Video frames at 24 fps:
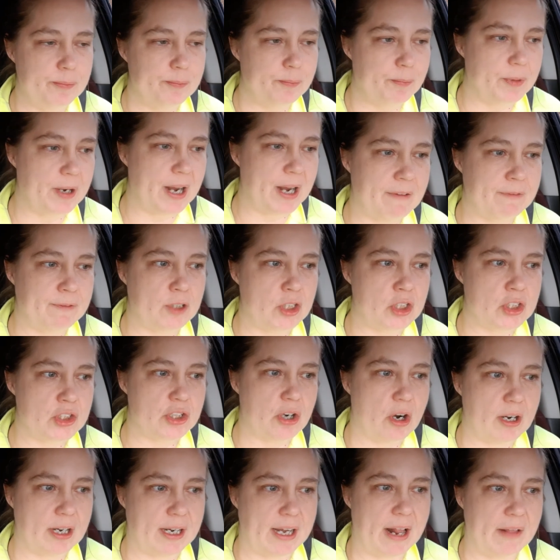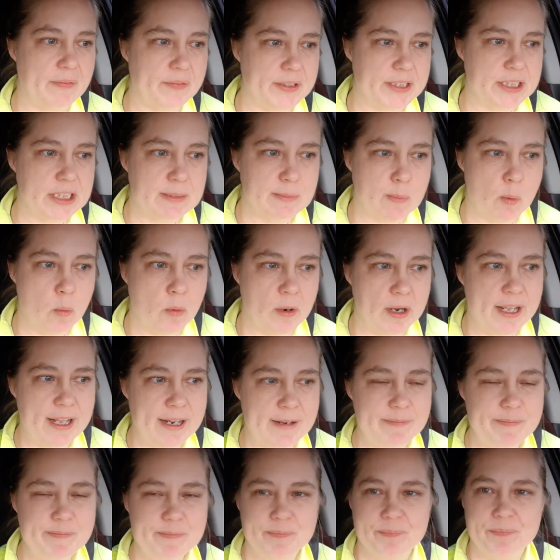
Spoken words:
when first started out this morning,